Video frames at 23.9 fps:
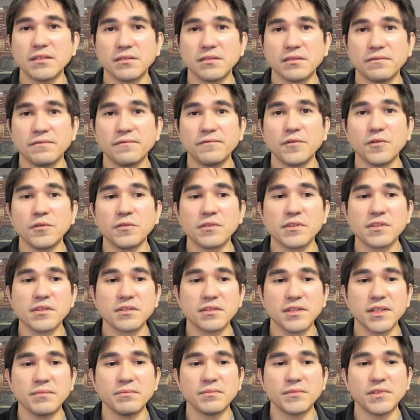to the full
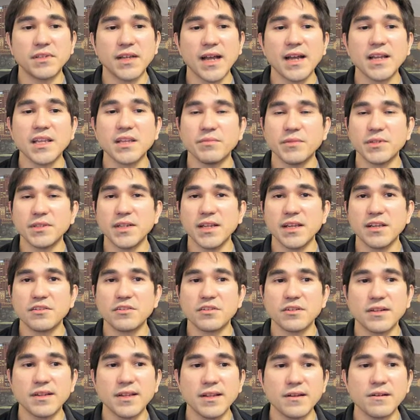Slim
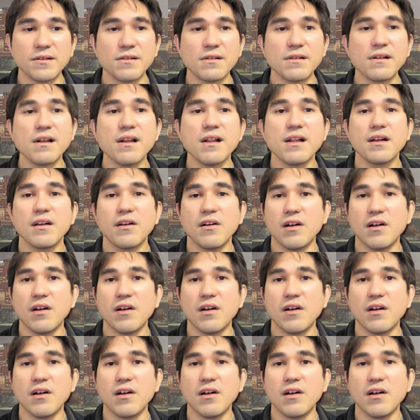documentation here